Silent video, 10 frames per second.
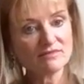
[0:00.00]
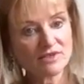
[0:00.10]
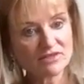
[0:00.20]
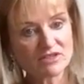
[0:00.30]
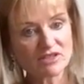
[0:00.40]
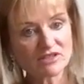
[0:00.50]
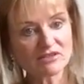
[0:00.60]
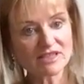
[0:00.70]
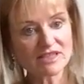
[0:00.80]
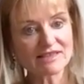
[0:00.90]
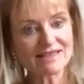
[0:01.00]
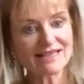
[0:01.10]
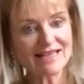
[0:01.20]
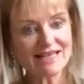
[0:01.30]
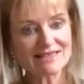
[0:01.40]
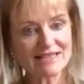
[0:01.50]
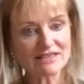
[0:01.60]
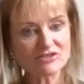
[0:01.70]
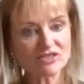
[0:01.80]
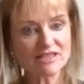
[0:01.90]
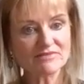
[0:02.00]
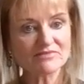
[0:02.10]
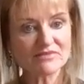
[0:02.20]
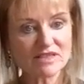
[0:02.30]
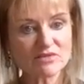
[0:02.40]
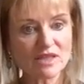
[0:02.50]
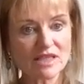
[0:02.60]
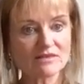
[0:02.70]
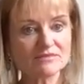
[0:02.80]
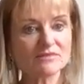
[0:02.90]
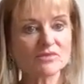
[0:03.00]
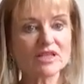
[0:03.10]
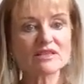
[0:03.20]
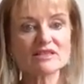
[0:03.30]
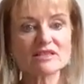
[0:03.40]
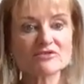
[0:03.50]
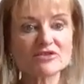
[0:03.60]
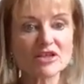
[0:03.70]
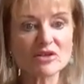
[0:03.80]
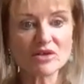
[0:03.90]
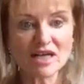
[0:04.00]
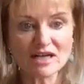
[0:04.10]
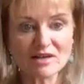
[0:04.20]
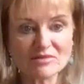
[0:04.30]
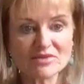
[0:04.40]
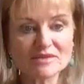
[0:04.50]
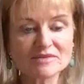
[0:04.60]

We've started looking at the yes energy as well. Where does it show up?